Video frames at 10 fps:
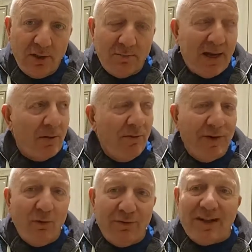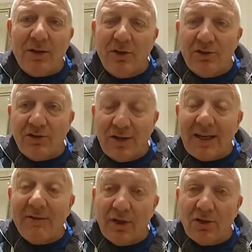make them feel valued and
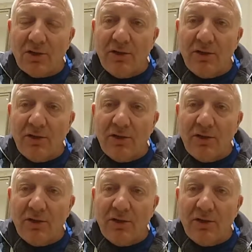significant.